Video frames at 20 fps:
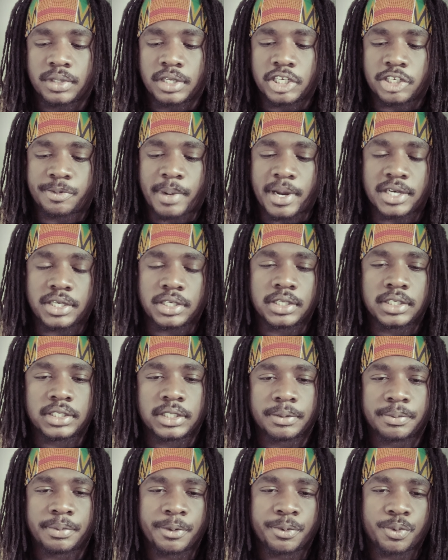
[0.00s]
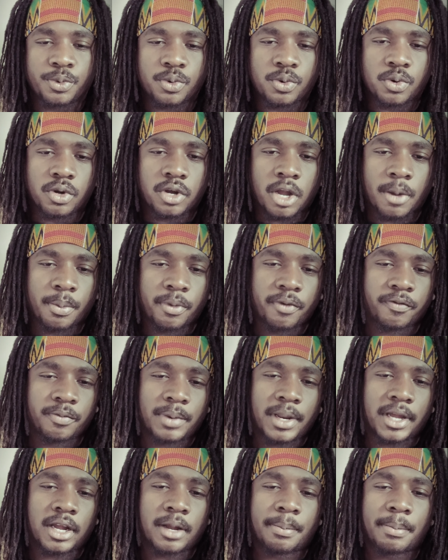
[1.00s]
especially to people who are coming from
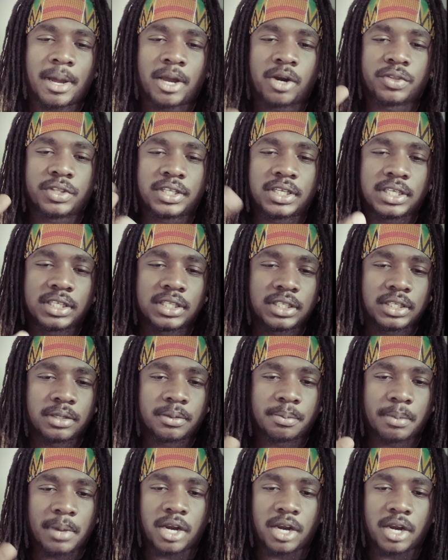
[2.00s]
like a monotheistic,